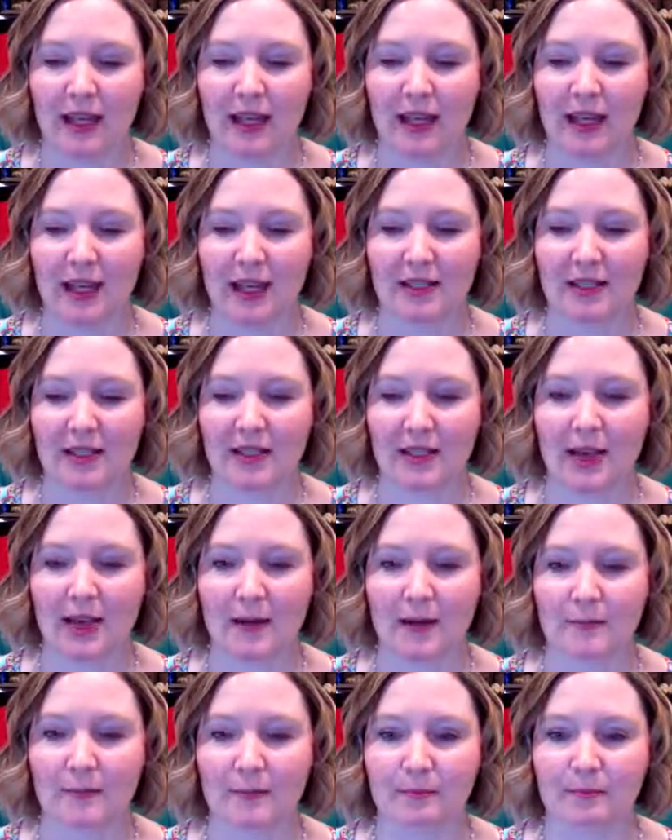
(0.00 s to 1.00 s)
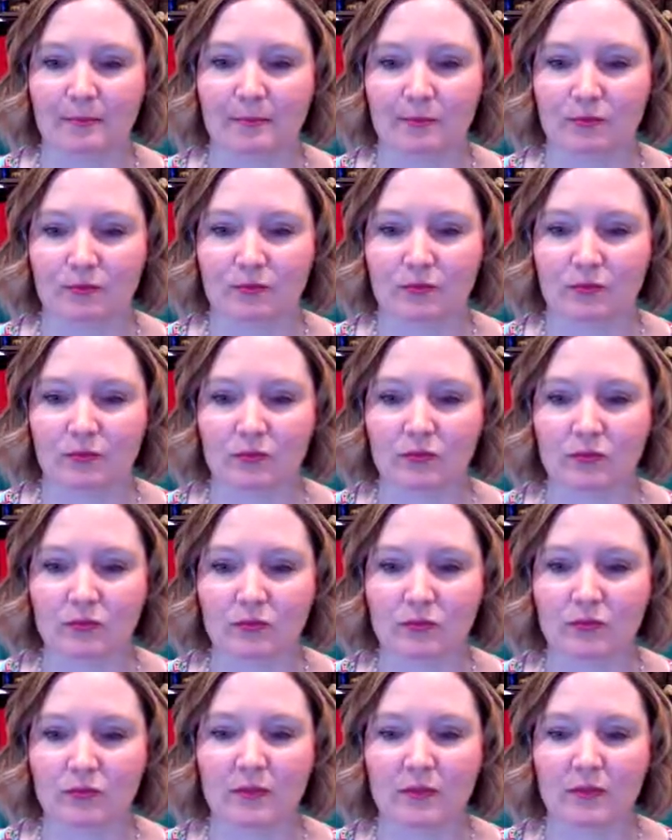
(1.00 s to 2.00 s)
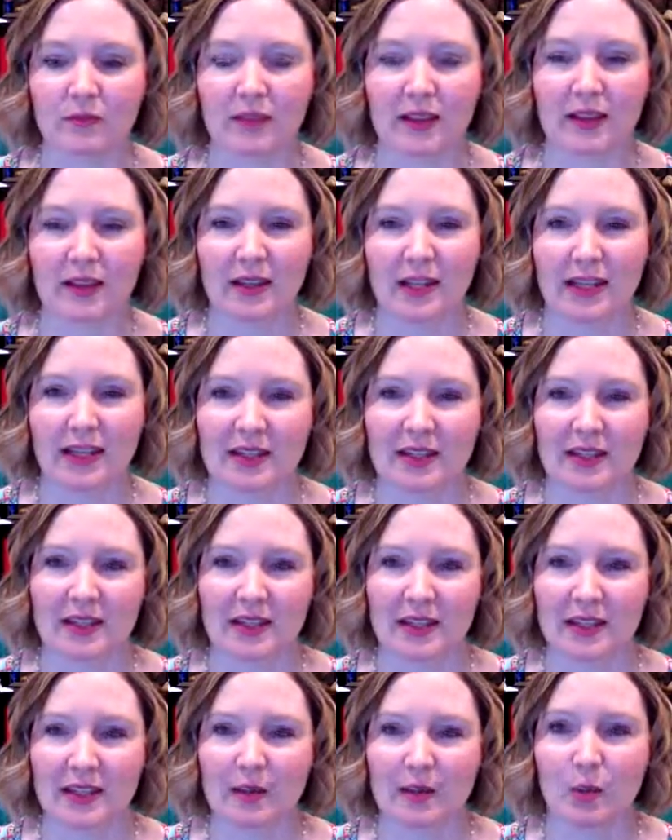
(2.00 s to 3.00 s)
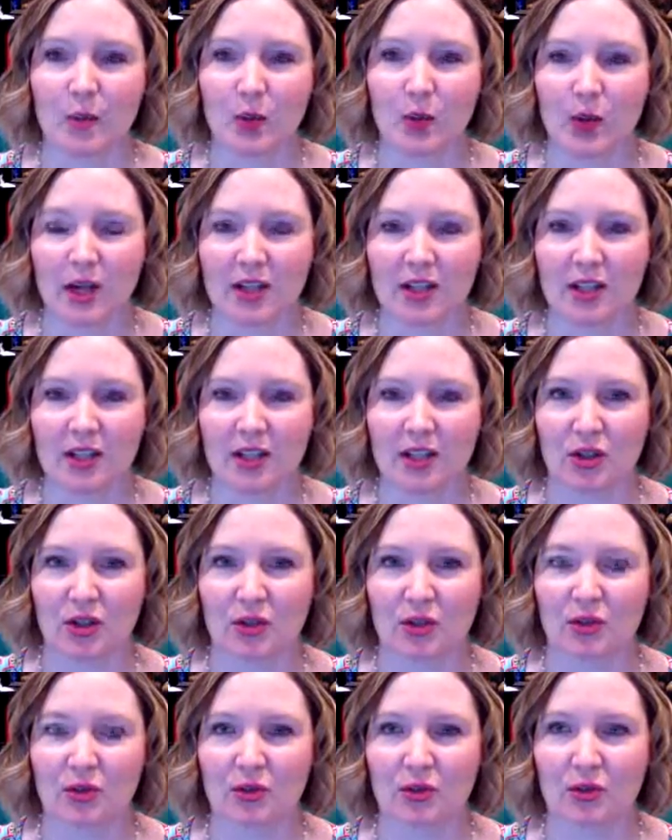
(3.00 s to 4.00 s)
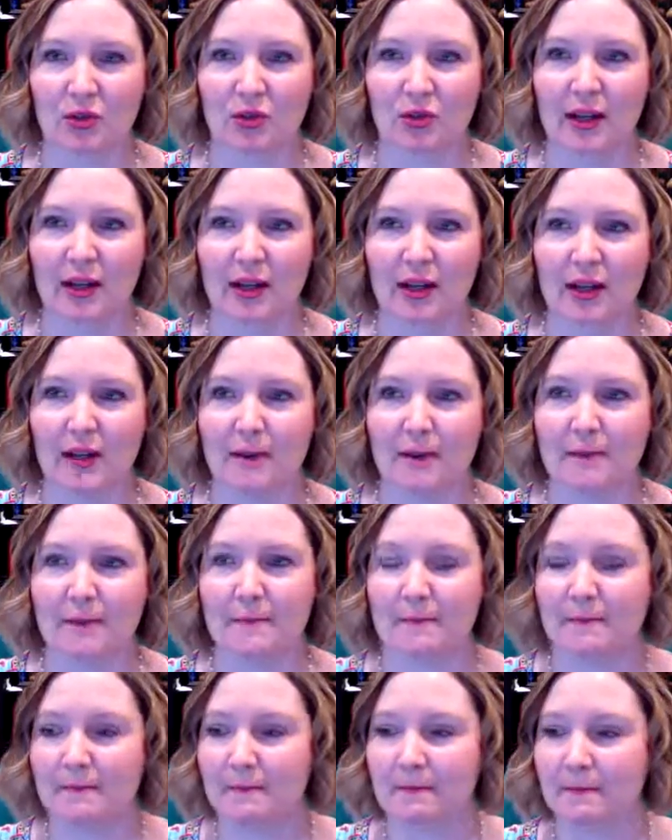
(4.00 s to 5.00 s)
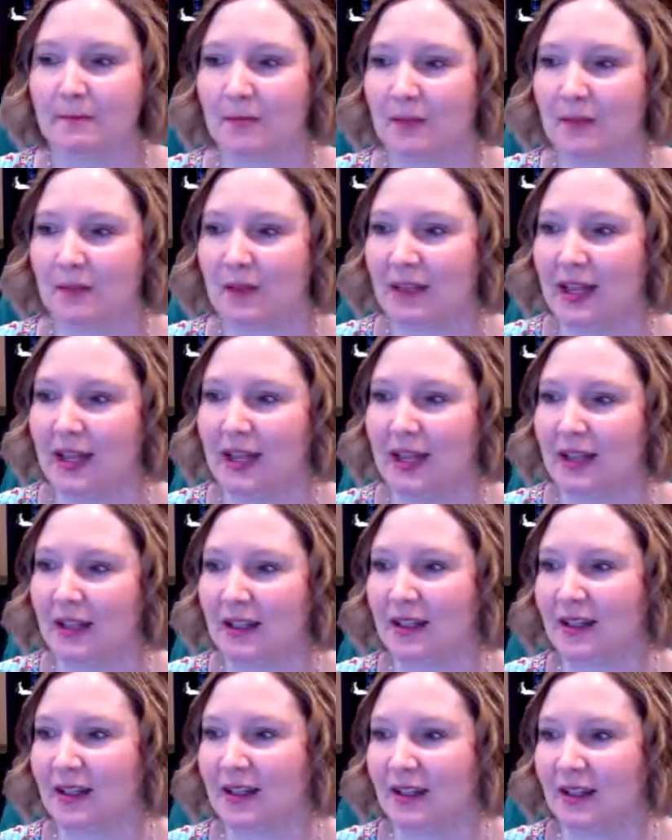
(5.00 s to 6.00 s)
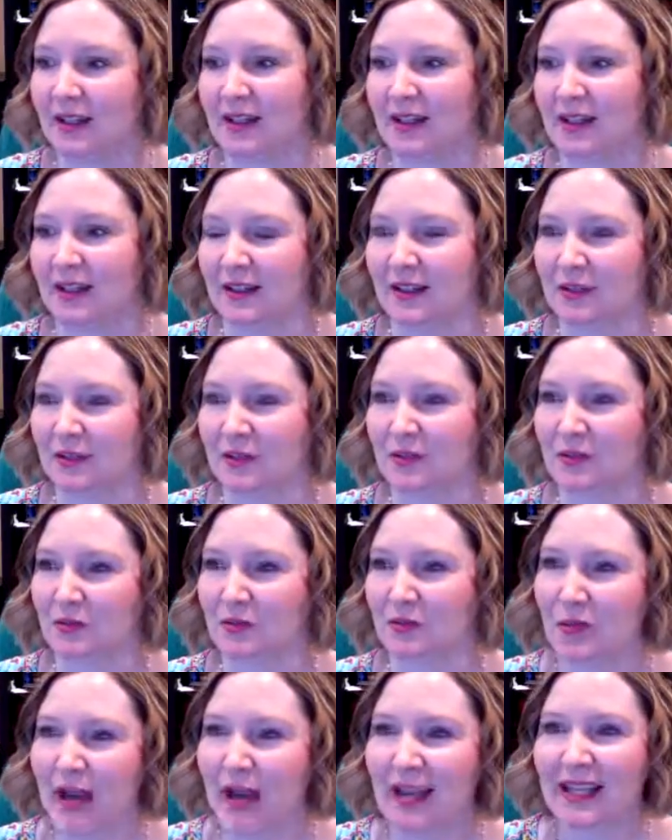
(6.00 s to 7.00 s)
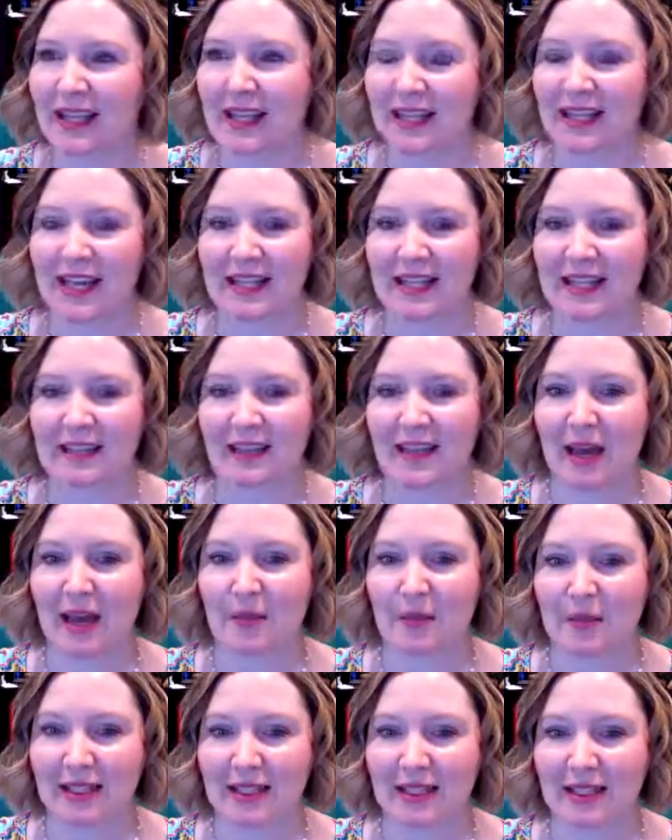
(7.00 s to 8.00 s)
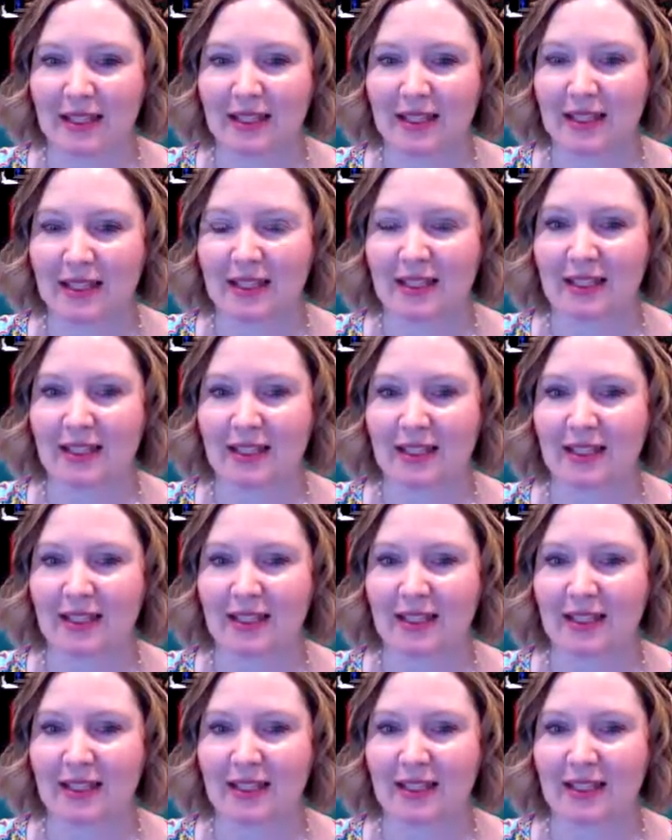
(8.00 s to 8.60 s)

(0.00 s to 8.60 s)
And it's important to then recognize that busyness